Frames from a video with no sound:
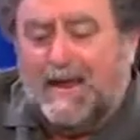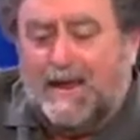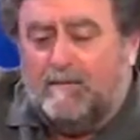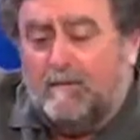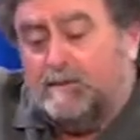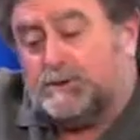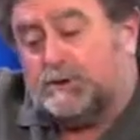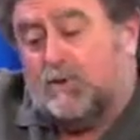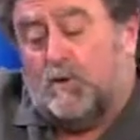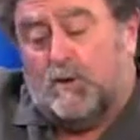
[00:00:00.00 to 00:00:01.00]
And you
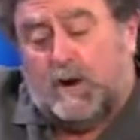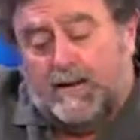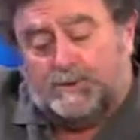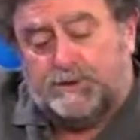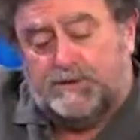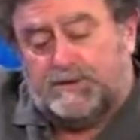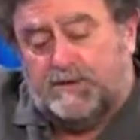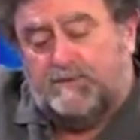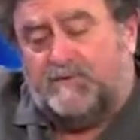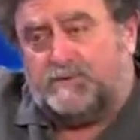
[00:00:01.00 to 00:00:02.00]
score on each of these
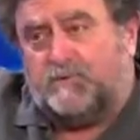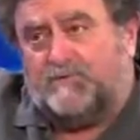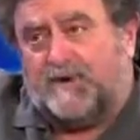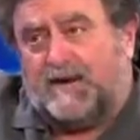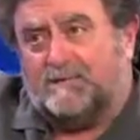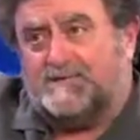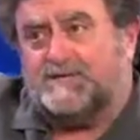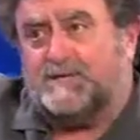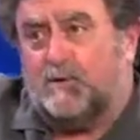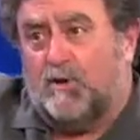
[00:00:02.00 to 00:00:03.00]
individual factors
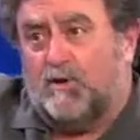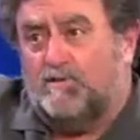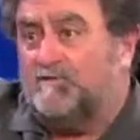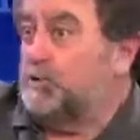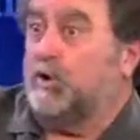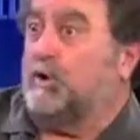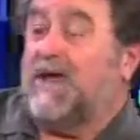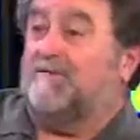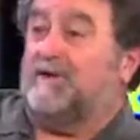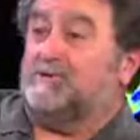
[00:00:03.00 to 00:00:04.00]
0 if you don't
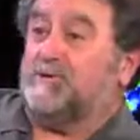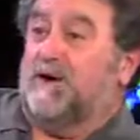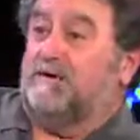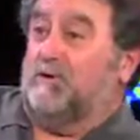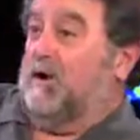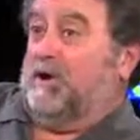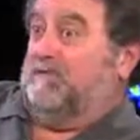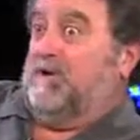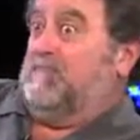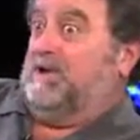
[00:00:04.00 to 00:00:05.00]
have that trait. Are you
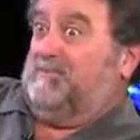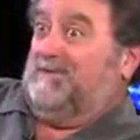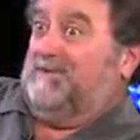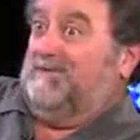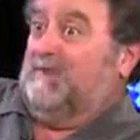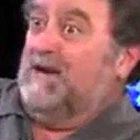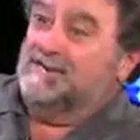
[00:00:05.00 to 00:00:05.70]
very manipulative?